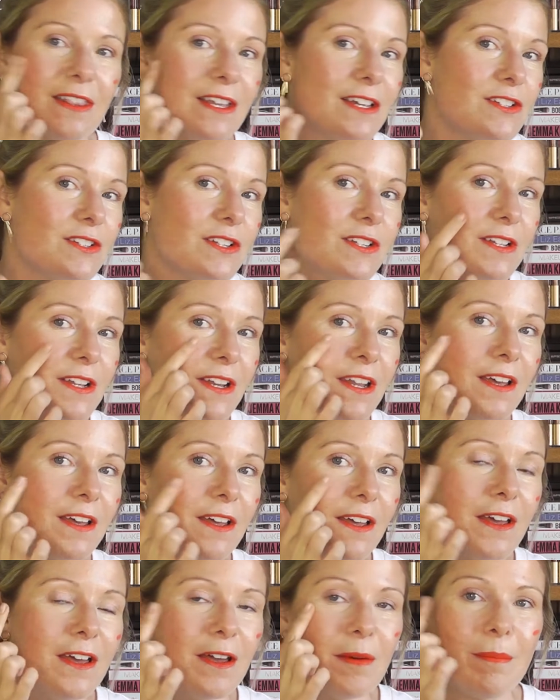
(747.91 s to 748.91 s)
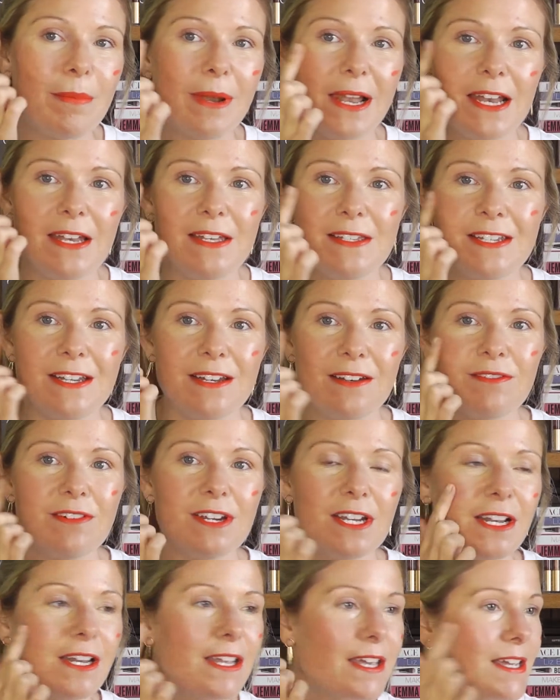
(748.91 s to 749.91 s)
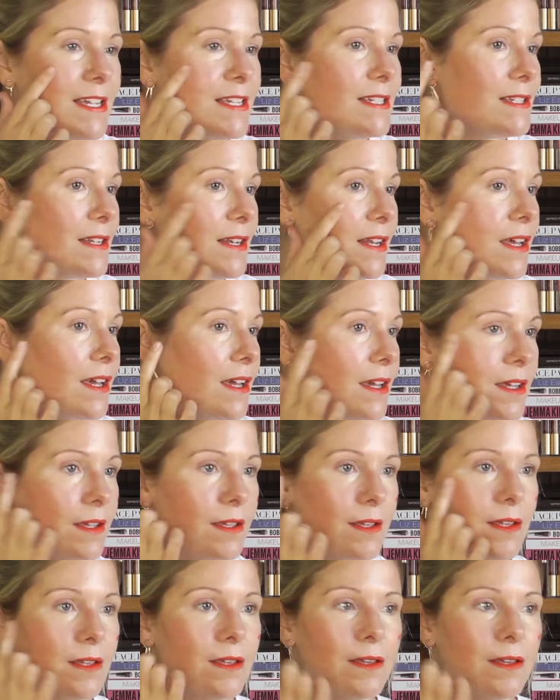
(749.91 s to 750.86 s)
that's just going to blend in really easily.